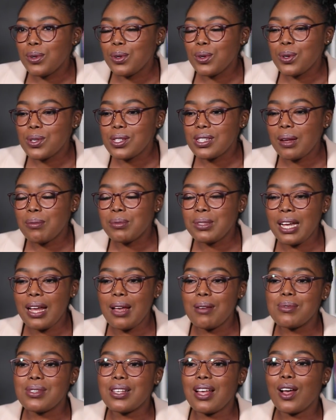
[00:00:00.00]
You know,
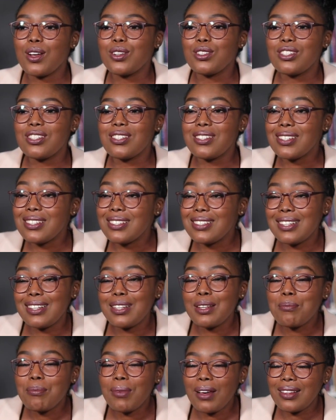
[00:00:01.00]
sometimes I'd sit
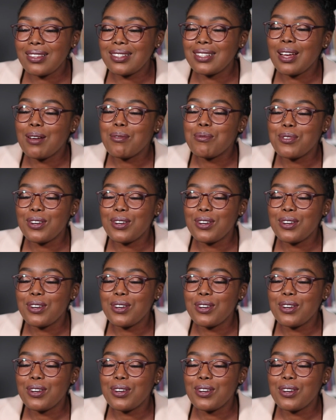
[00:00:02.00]
in the bathtub